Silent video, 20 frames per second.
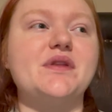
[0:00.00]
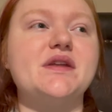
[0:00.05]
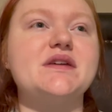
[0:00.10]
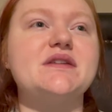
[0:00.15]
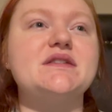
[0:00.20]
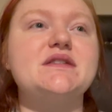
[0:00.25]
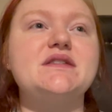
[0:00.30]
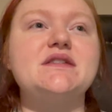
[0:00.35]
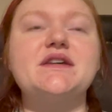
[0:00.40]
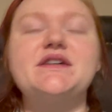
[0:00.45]

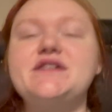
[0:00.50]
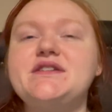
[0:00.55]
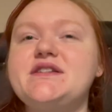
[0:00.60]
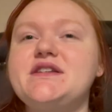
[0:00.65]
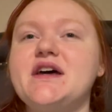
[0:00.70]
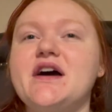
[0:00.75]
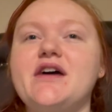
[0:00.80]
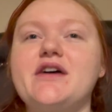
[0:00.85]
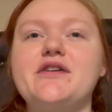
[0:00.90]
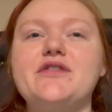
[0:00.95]
scent
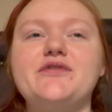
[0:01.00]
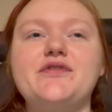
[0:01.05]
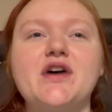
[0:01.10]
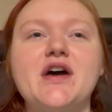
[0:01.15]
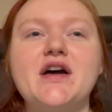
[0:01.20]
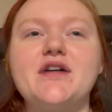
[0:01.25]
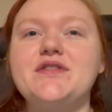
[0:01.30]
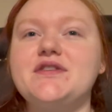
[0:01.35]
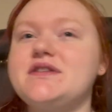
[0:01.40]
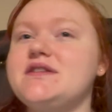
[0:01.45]
of
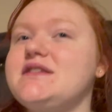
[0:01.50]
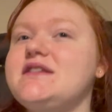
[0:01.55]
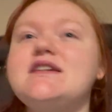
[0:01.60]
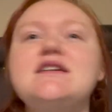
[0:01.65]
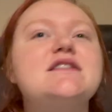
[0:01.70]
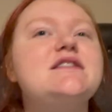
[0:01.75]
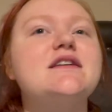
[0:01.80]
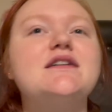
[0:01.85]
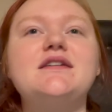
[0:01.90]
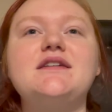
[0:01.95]
the
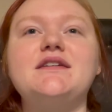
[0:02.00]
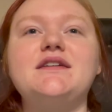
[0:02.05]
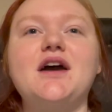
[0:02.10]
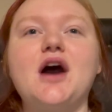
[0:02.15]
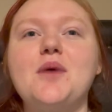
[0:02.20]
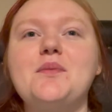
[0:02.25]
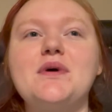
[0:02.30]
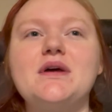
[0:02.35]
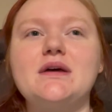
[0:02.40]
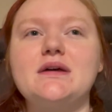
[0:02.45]
season
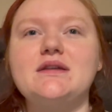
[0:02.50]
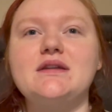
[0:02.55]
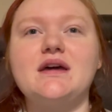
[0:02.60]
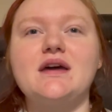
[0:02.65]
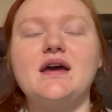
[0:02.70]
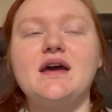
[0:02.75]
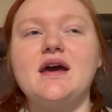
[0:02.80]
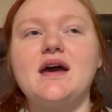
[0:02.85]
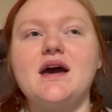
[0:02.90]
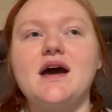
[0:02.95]
come in,
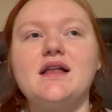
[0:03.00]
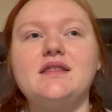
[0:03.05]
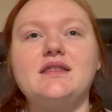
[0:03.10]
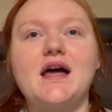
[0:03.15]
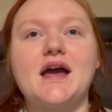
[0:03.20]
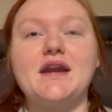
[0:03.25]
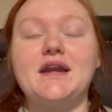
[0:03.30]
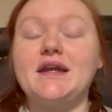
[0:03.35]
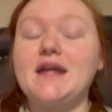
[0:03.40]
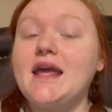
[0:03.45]

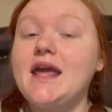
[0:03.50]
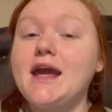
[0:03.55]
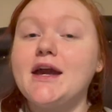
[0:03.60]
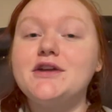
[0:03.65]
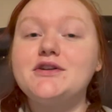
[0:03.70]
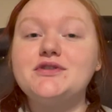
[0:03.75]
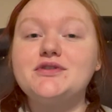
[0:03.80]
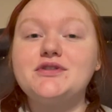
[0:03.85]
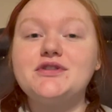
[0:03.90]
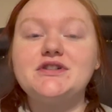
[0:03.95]
light a
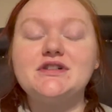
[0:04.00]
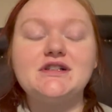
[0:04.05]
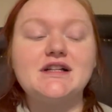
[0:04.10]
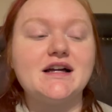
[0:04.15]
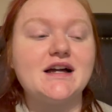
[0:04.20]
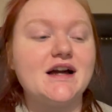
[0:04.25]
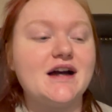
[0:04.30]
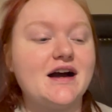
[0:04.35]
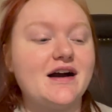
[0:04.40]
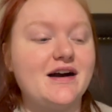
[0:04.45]
candle
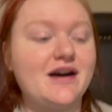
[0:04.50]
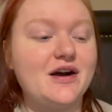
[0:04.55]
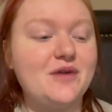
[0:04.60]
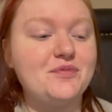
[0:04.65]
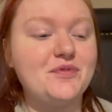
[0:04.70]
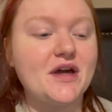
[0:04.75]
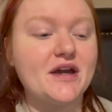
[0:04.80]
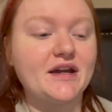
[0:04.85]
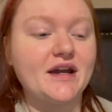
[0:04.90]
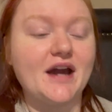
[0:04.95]
um,
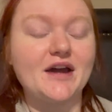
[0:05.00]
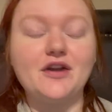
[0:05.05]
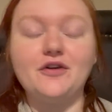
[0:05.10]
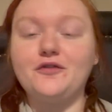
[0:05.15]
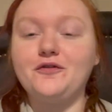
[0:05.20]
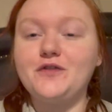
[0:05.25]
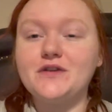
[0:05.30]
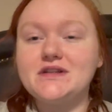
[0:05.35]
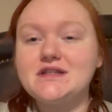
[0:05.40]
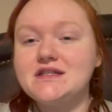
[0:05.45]
that kind of
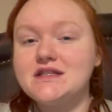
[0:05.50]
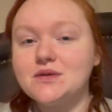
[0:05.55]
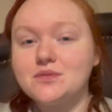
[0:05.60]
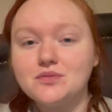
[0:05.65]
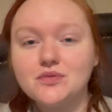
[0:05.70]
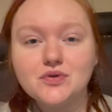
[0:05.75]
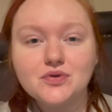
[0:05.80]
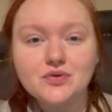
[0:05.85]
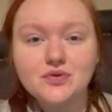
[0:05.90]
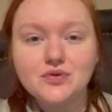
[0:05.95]
fits the
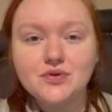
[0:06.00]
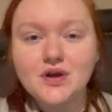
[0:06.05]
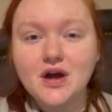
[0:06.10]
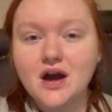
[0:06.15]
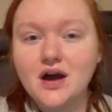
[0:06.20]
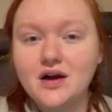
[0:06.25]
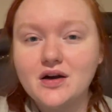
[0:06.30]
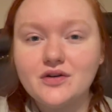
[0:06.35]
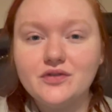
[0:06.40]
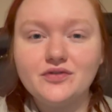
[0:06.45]
mood
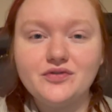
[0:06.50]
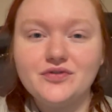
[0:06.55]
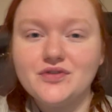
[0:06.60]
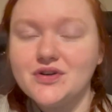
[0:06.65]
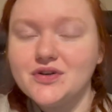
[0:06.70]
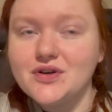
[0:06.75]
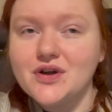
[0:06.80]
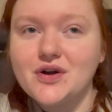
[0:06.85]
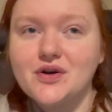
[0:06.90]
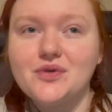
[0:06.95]
of,
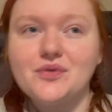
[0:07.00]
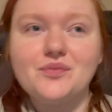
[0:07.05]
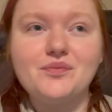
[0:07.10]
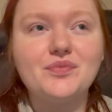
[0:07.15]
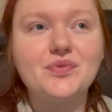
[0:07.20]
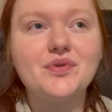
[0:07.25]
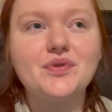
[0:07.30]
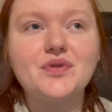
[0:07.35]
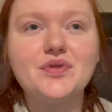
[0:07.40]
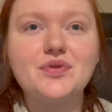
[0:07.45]
you know,
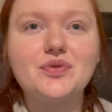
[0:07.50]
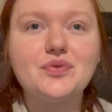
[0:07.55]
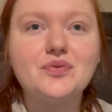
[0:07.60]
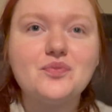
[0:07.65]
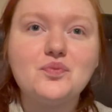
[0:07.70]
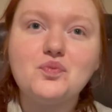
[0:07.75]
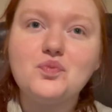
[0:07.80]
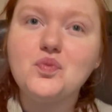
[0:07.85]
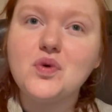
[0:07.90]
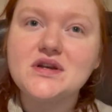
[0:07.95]

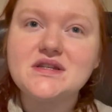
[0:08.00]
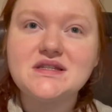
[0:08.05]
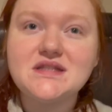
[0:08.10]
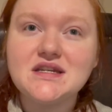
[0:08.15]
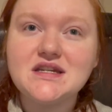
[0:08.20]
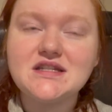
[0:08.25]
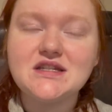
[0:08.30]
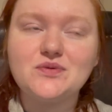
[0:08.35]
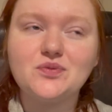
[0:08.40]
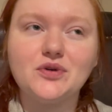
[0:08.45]
what
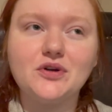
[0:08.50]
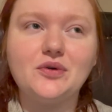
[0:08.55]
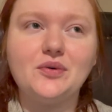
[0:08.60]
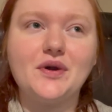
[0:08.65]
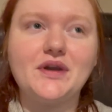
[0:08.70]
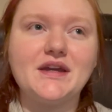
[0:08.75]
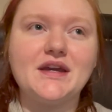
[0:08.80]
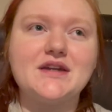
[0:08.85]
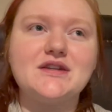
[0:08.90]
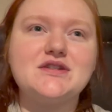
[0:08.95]
season we're
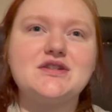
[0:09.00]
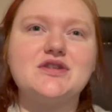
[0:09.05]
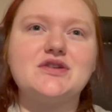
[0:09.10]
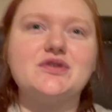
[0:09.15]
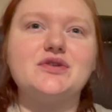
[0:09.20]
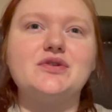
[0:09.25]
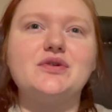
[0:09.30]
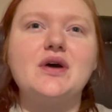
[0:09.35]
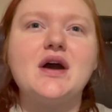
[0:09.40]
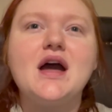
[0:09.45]
going
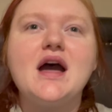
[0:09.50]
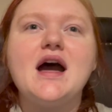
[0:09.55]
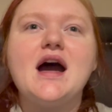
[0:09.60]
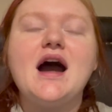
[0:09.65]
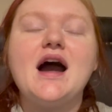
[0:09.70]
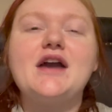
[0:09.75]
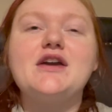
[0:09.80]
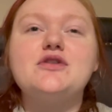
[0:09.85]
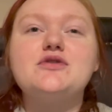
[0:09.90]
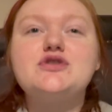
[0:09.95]
into.
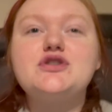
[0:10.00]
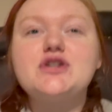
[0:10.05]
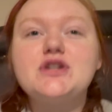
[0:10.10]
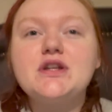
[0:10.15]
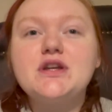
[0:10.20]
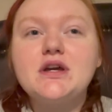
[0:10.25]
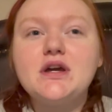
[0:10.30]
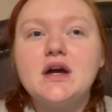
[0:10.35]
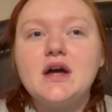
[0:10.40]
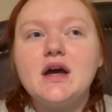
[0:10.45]
I
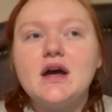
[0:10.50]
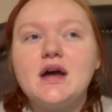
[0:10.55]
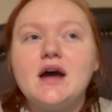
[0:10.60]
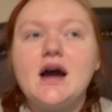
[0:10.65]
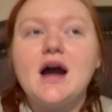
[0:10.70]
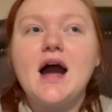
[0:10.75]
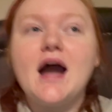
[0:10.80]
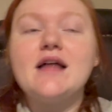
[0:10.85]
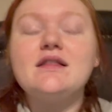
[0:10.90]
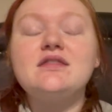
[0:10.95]
usually,
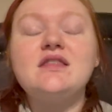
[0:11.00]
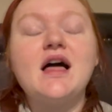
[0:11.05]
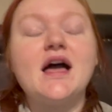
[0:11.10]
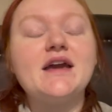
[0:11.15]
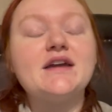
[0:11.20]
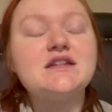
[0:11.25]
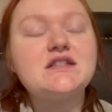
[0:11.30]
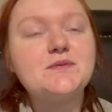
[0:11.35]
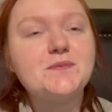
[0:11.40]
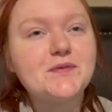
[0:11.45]
I
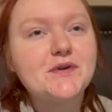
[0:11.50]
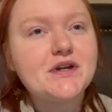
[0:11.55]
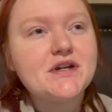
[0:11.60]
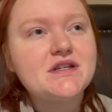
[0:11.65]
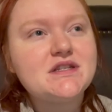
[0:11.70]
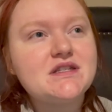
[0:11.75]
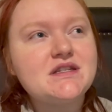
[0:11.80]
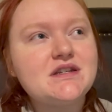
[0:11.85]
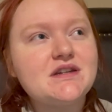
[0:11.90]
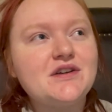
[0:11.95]
like spring
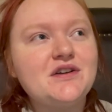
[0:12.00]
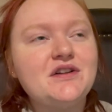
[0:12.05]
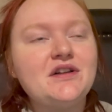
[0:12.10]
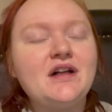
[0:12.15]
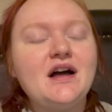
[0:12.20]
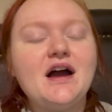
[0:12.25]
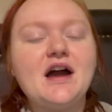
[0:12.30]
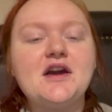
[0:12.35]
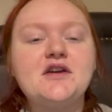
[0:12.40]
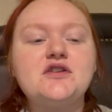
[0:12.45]

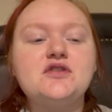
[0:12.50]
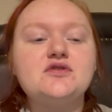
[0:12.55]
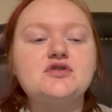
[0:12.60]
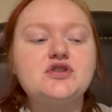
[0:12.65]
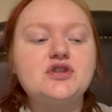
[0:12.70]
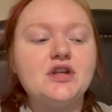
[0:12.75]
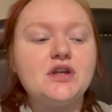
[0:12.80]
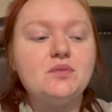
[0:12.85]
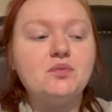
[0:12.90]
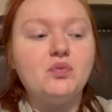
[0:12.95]
still. I
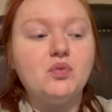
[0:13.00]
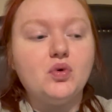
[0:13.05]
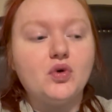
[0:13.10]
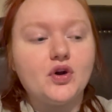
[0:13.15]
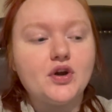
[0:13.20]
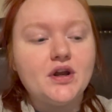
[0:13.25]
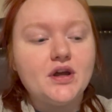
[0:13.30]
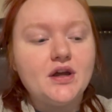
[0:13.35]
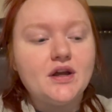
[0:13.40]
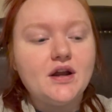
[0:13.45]
usually
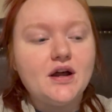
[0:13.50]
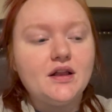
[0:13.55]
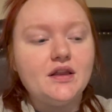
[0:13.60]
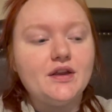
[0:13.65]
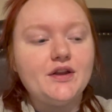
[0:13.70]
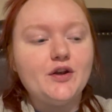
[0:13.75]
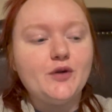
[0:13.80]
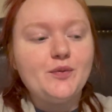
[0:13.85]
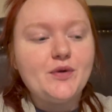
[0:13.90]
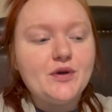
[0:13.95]
mourn it a
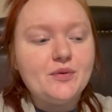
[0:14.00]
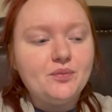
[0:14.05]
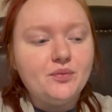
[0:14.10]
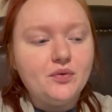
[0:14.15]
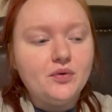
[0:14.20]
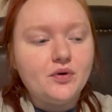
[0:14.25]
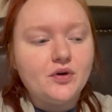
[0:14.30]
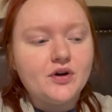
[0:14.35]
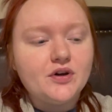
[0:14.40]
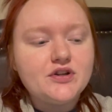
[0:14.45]
little bit
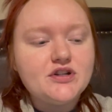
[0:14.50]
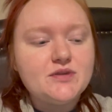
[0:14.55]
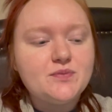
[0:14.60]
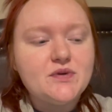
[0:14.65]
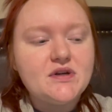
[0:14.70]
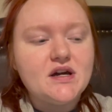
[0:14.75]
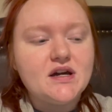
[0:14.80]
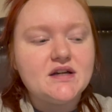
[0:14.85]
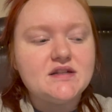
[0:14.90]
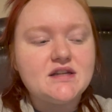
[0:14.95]
more just
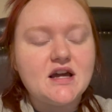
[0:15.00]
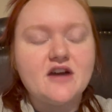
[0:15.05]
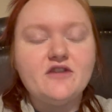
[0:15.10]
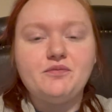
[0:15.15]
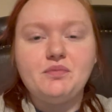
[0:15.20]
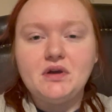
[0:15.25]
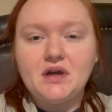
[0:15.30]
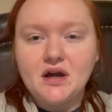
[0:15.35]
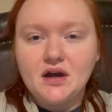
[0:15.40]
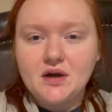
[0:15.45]
because I've
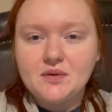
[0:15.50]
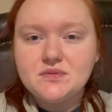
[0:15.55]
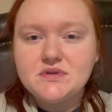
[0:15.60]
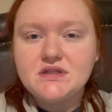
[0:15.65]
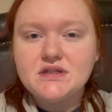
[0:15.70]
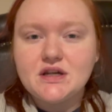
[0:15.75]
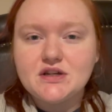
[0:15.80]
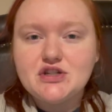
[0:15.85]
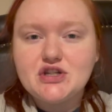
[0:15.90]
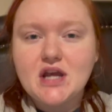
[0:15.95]
become
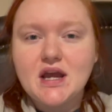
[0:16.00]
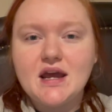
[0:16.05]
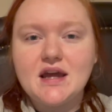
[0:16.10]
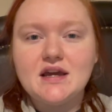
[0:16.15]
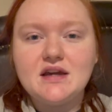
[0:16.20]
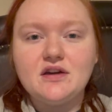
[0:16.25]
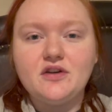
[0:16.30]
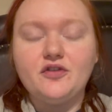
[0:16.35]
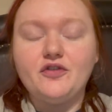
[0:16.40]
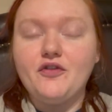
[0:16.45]
such
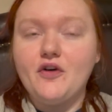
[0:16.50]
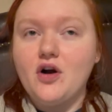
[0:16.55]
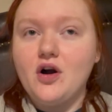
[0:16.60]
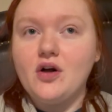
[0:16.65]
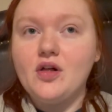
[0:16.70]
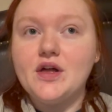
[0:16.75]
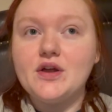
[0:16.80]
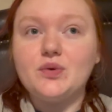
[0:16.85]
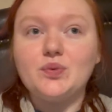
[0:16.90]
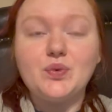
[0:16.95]
a
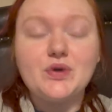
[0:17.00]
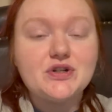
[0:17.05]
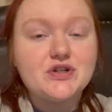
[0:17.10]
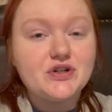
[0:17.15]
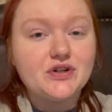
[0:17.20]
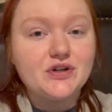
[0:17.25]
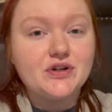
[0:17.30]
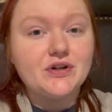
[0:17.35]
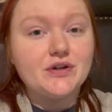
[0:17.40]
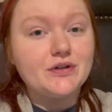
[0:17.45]
fall and
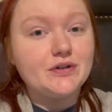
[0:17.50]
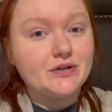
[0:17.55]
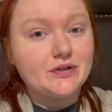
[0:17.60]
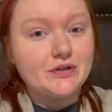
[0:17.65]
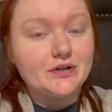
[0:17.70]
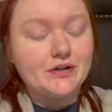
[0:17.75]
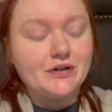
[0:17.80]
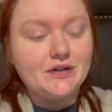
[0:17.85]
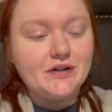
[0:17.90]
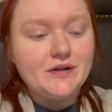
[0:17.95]
winter
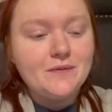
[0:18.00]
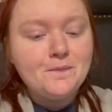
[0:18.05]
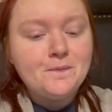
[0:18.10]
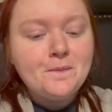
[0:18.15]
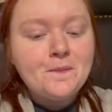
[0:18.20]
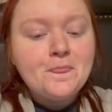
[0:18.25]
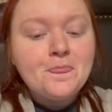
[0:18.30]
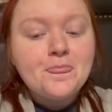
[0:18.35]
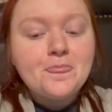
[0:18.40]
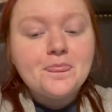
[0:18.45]
girl.
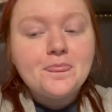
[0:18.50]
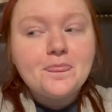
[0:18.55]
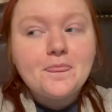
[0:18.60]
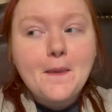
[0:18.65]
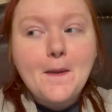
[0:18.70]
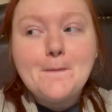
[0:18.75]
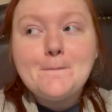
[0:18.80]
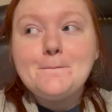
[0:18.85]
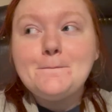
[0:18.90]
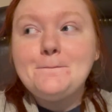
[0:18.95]

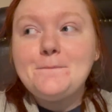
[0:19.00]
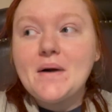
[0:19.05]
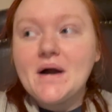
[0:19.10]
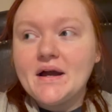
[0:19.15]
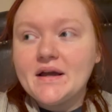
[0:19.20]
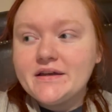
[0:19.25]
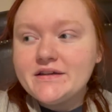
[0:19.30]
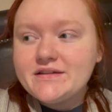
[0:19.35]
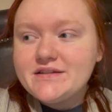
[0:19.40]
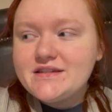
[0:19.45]

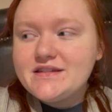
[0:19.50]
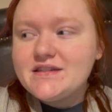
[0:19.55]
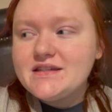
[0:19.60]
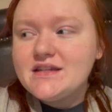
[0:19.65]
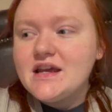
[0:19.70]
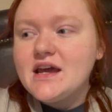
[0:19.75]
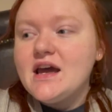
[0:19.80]
But